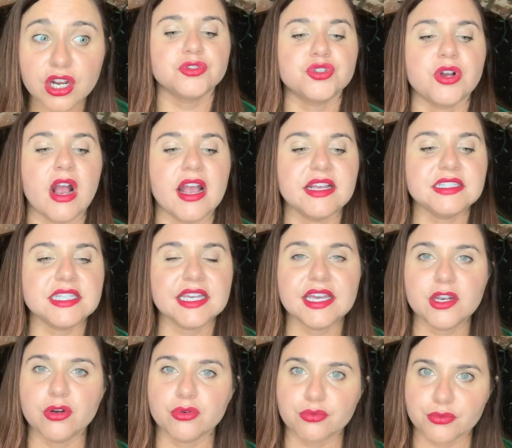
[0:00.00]
Try to get
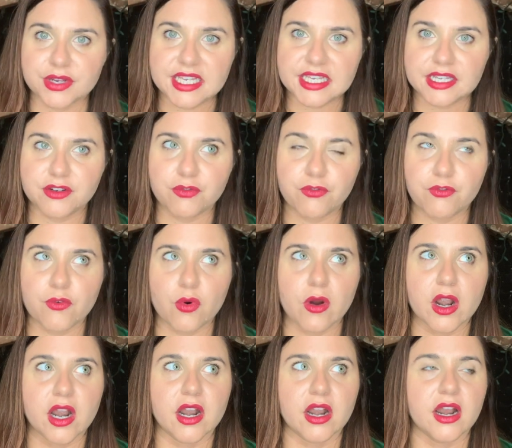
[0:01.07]
a read
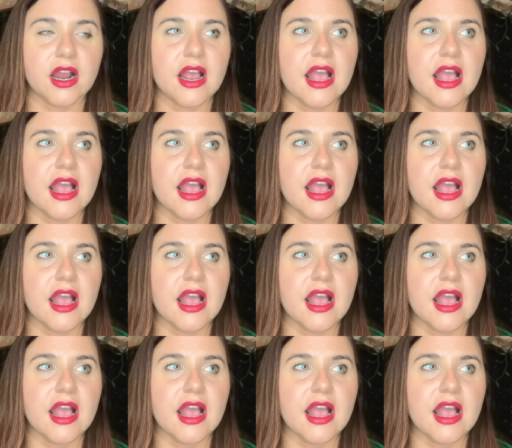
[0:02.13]
for